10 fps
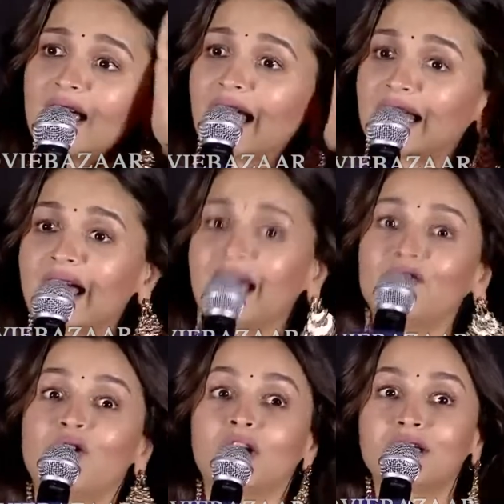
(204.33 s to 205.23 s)
And I
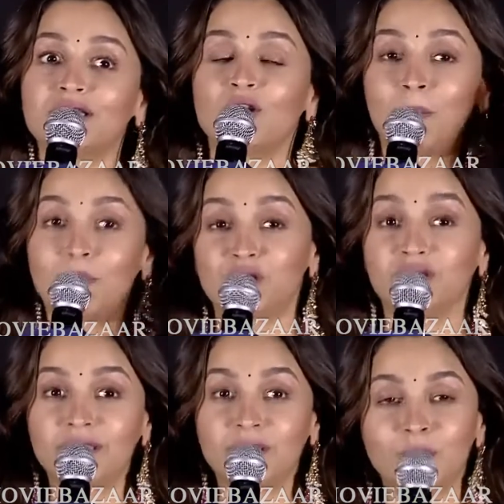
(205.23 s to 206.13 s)
have gotten the
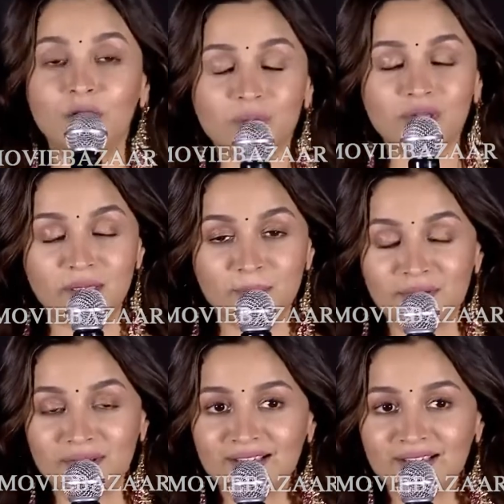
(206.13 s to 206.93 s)
opportunity to work with him,